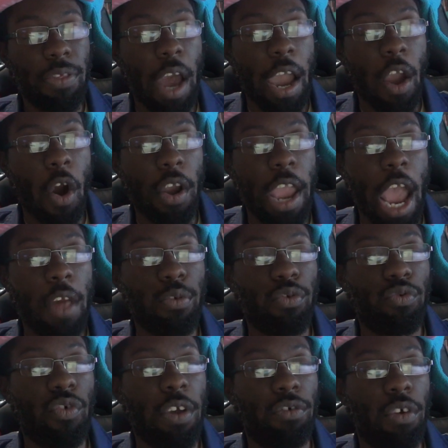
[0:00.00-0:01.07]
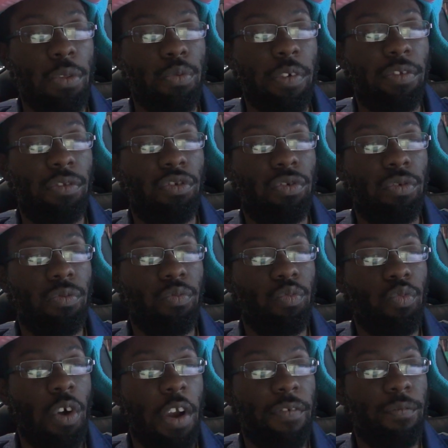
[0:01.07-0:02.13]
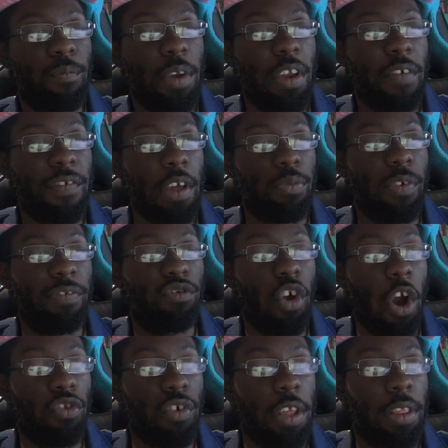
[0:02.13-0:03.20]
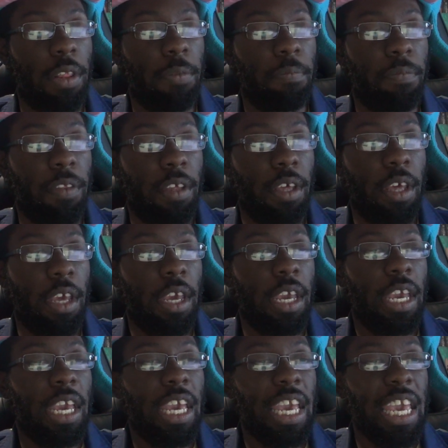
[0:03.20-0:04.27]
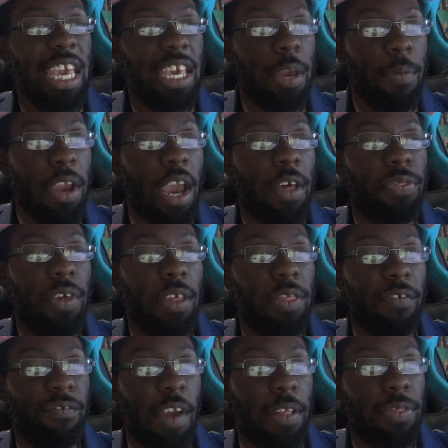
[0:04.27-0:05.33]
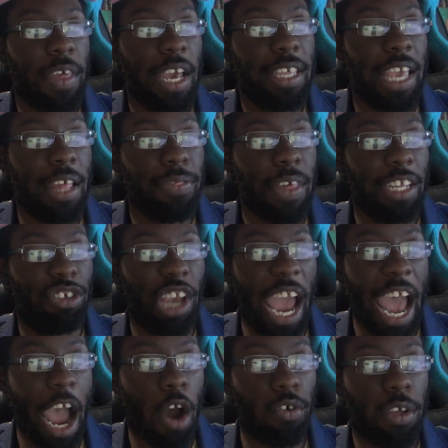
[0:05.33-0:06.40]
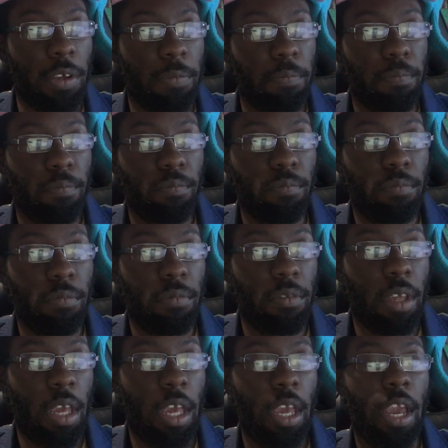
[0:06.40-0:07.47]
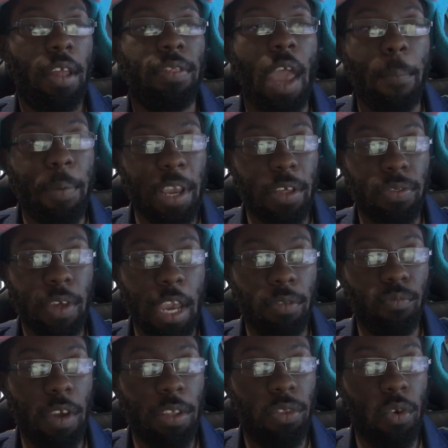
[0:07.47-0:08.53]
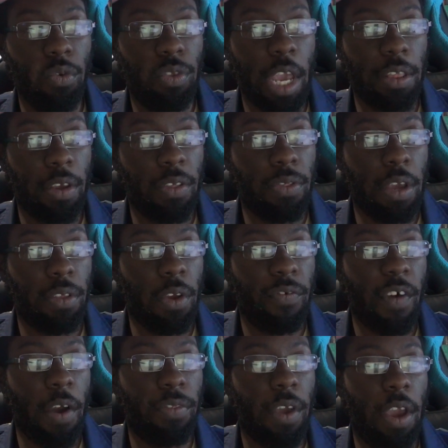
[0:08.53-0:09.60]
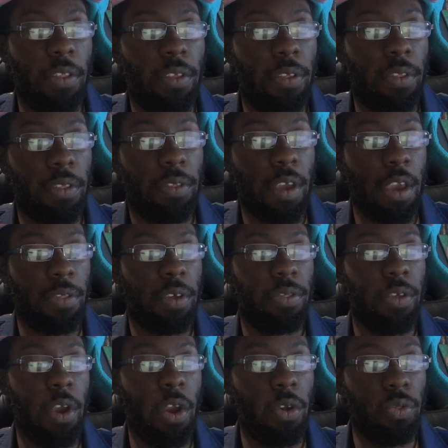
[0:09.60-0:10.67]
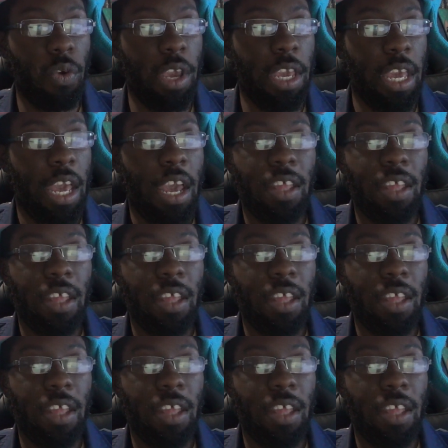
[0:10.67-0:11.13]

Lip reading: guy already has restrictions with being friends with children. He committed a sex offense against a child. That being said, we do take the safety of our tendency seriously.